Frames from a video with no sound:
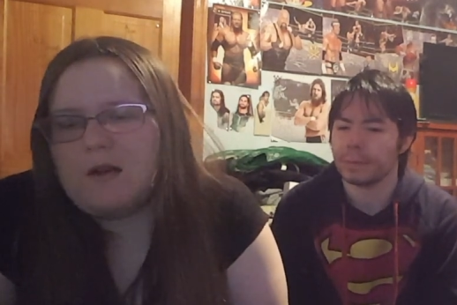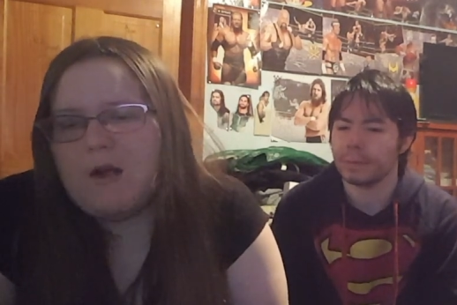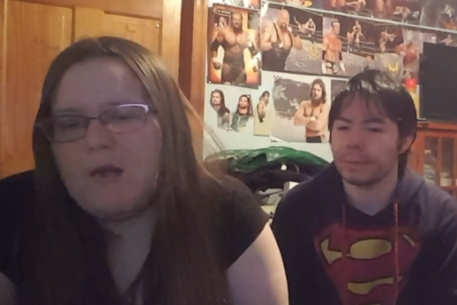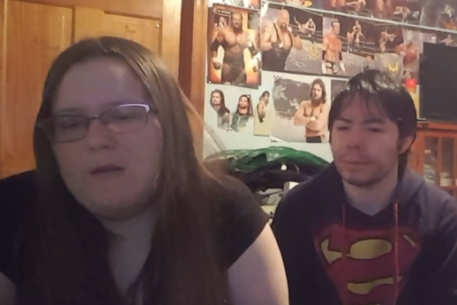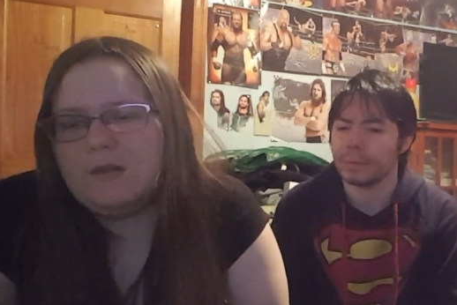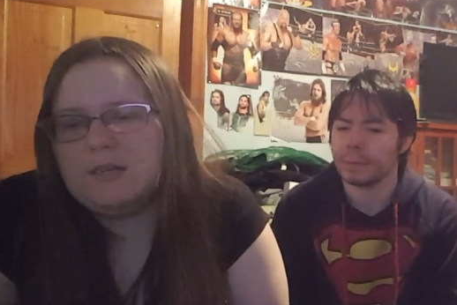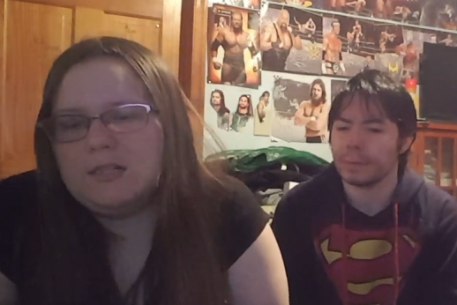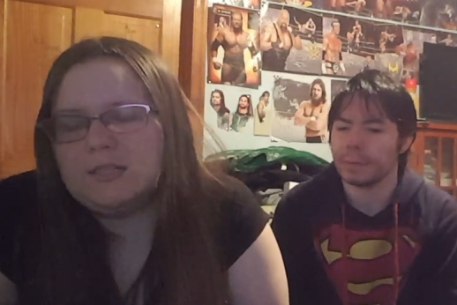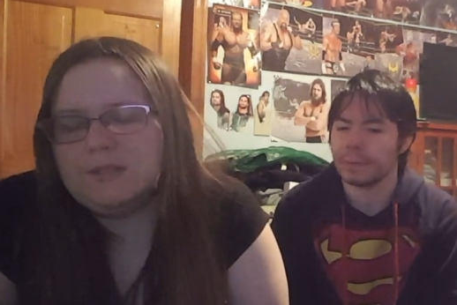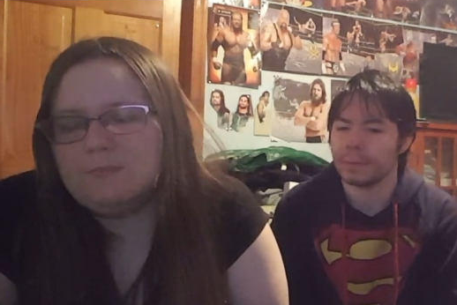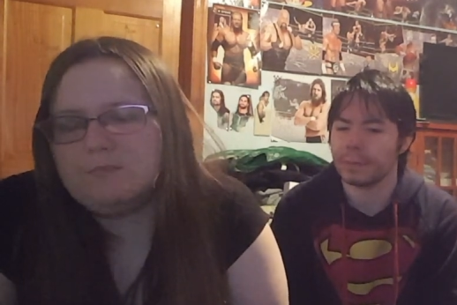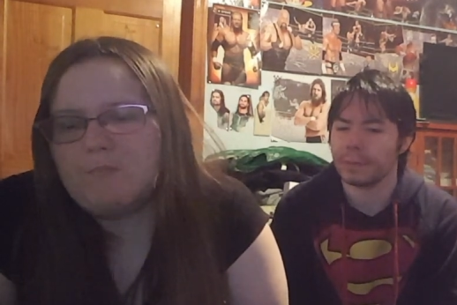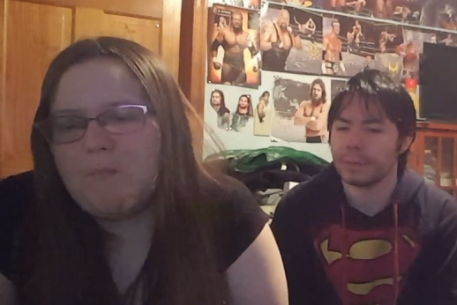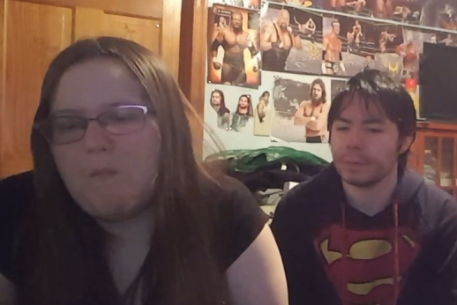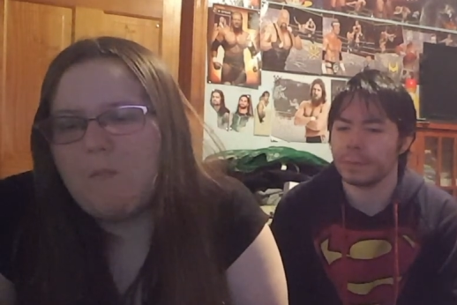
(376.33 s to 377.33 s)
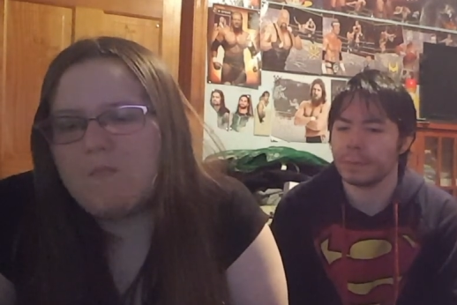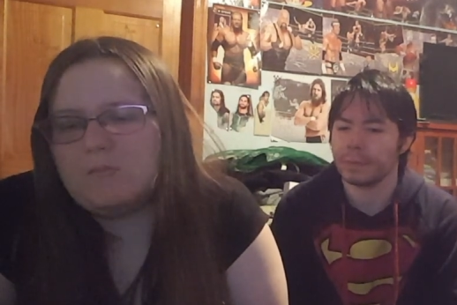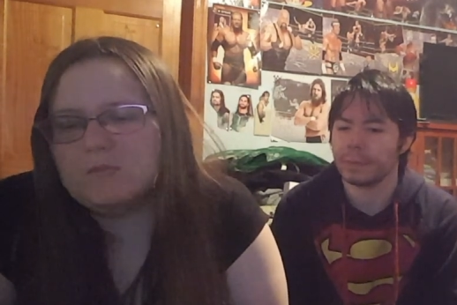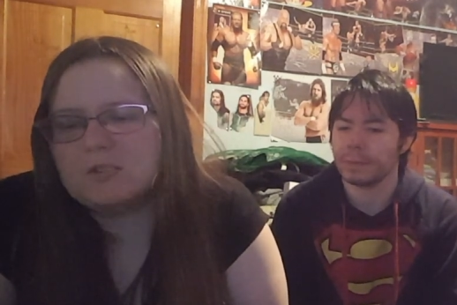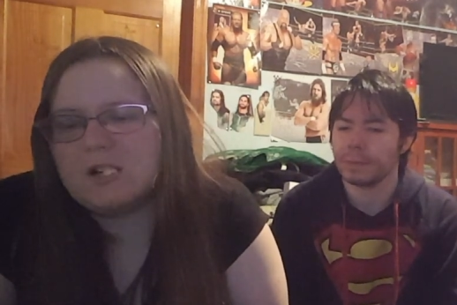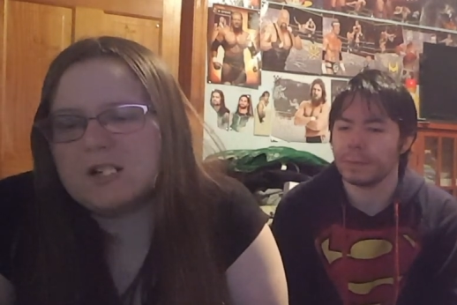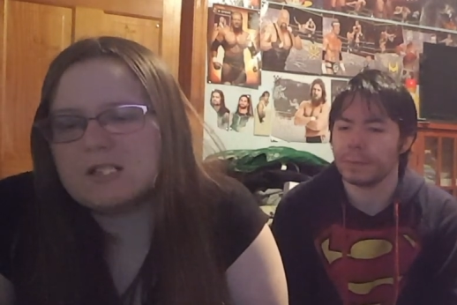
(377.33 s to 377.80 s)
Speaker 1: And then we
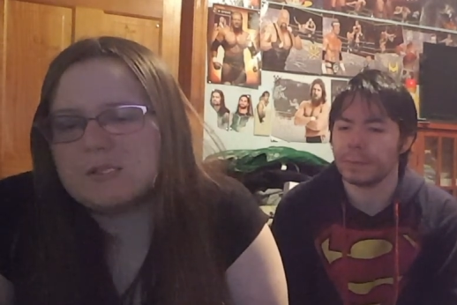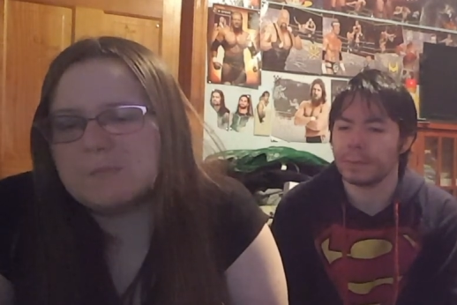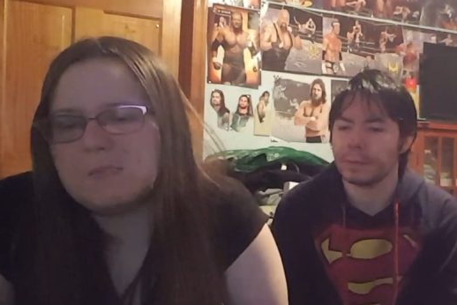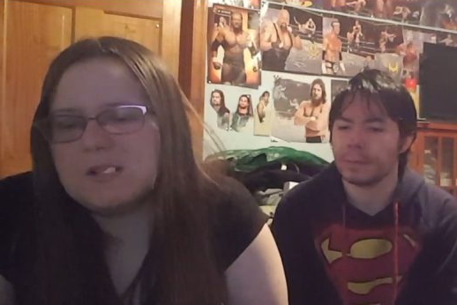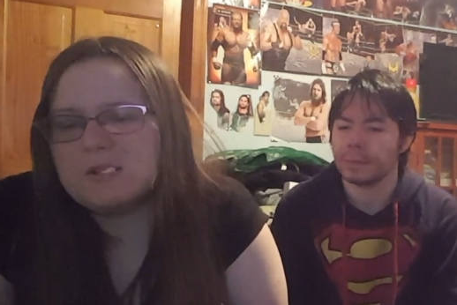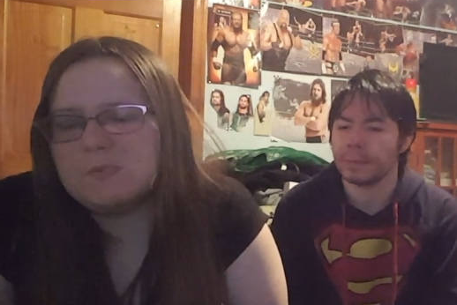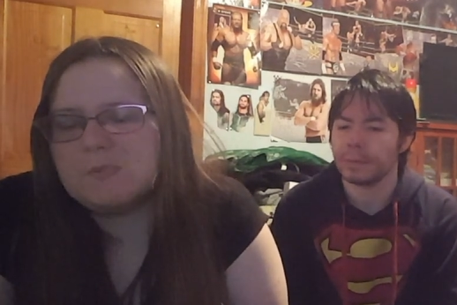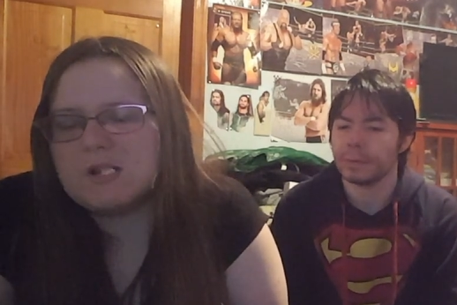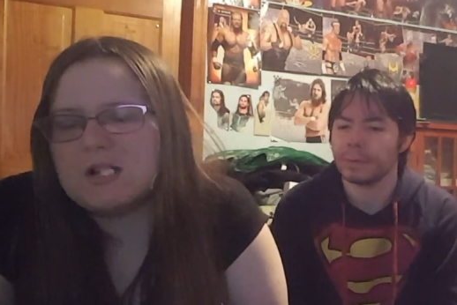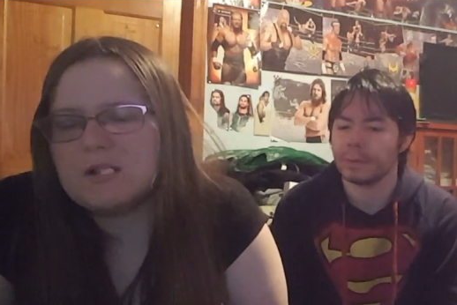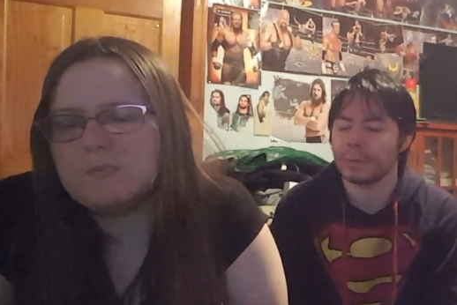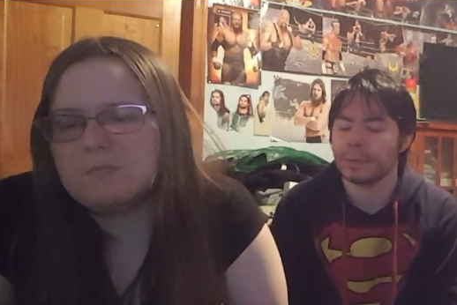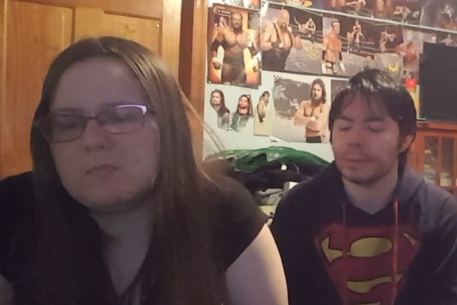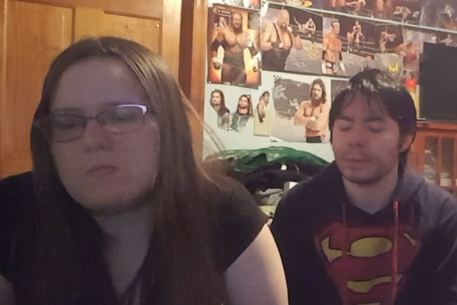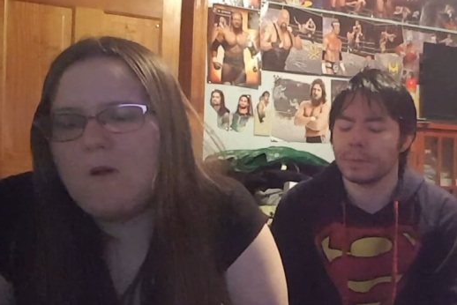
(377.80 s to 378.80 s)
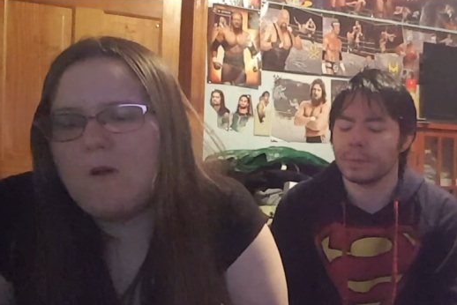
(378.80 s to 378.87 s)
got the main event: